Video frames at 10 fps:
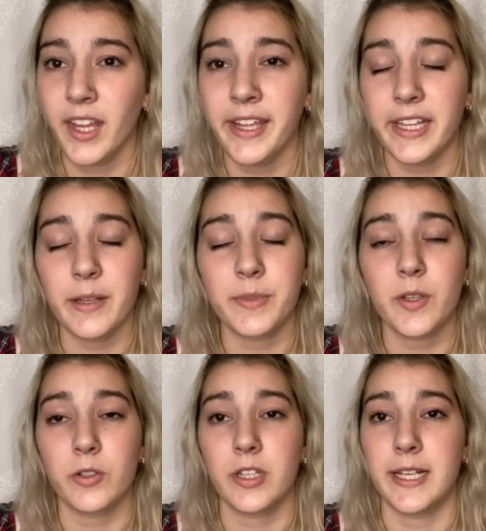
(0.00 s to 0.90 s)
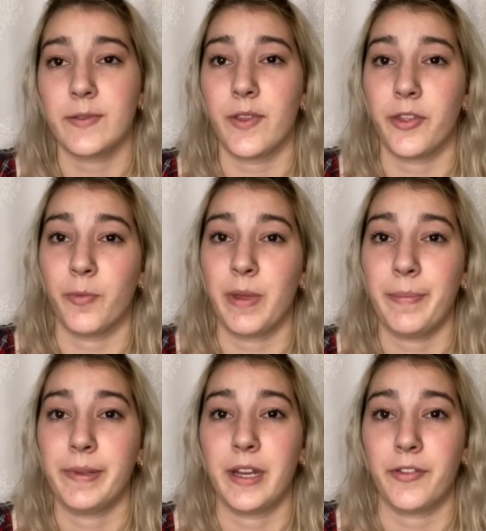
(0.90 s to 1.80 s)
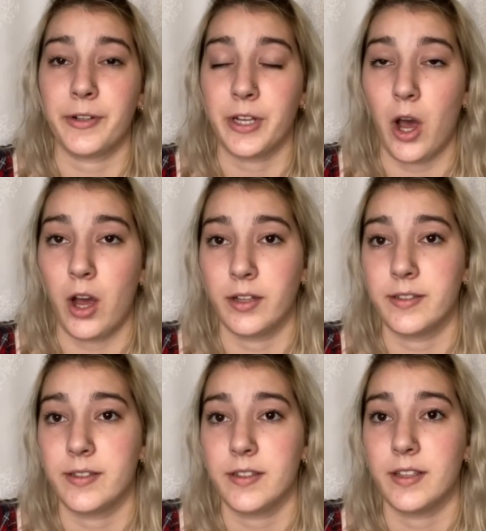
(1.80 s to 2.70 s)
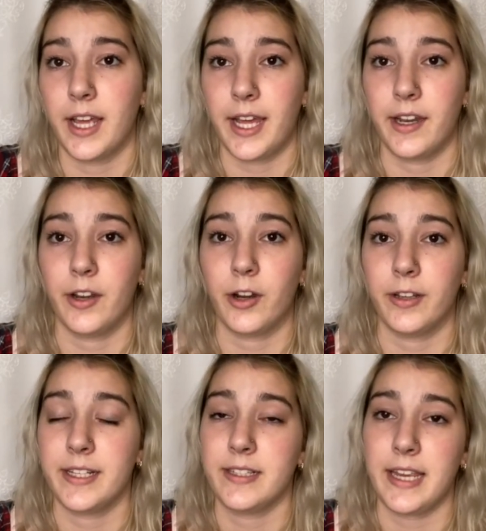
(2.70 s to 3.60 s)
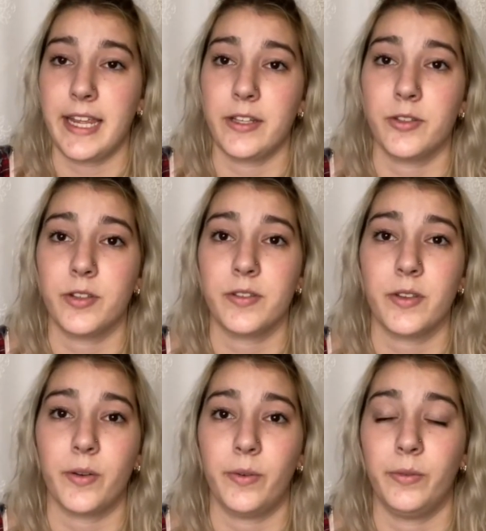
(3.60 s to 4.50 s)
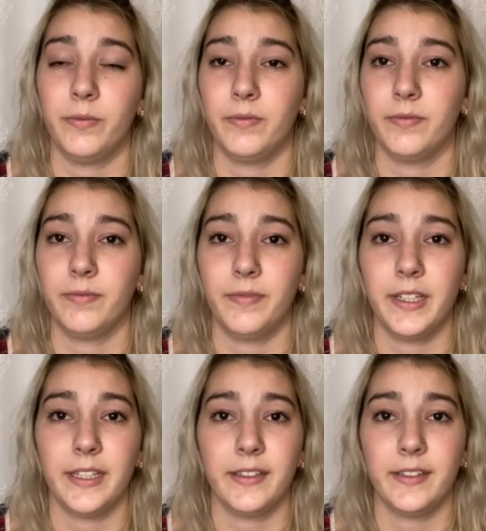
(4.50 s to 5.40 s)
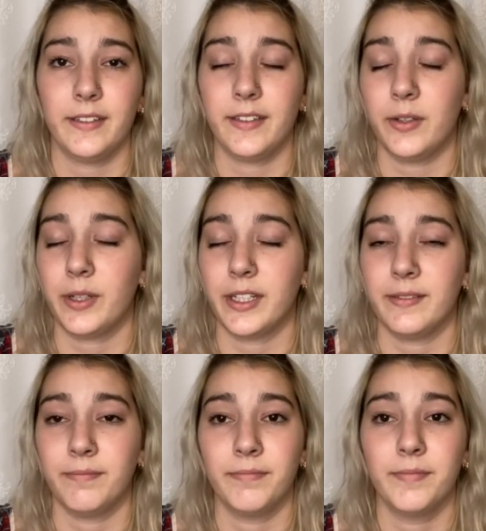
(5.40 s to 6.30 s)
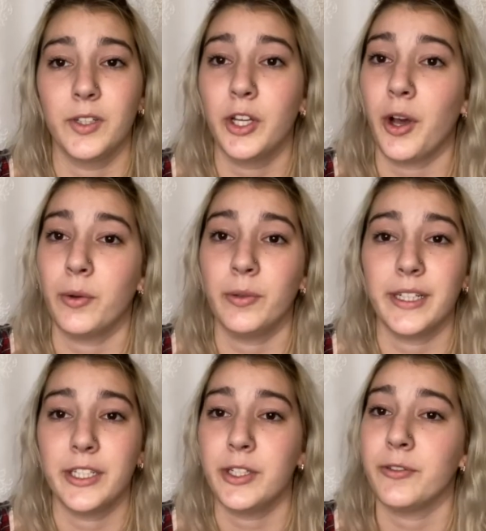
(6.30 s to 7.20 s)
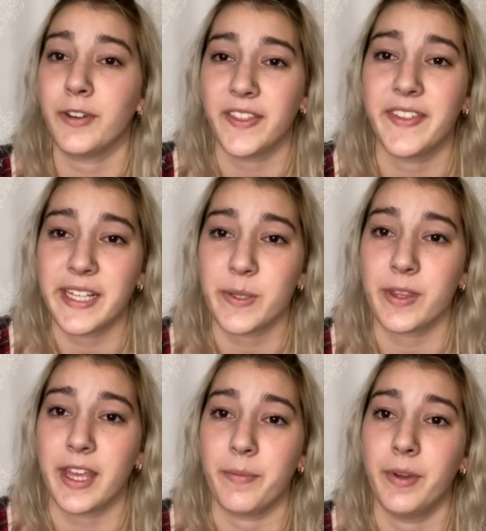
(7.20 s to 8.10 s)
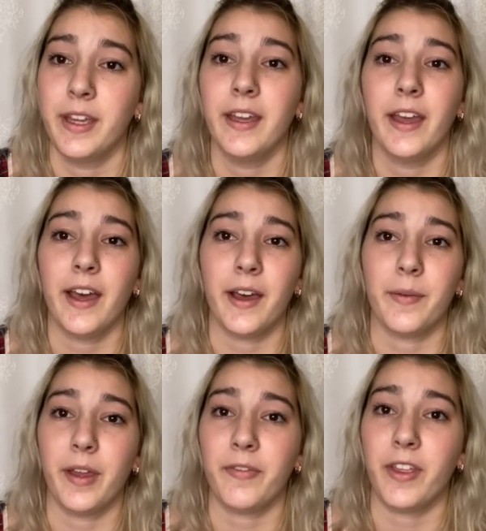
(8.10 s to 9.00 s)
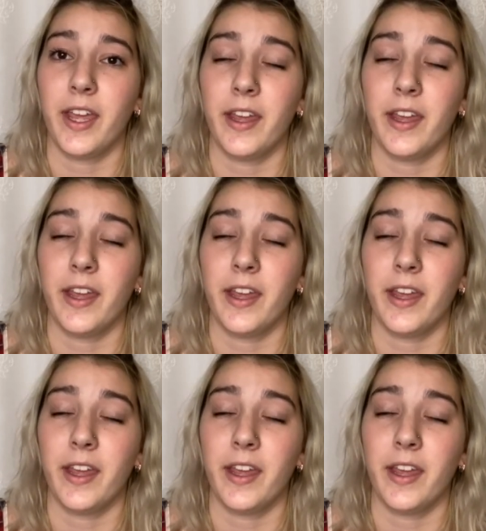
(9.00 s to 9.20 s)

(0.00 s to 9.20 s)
get them socialized with other people and other dogs at an early stage so you can go and do fun things with them. If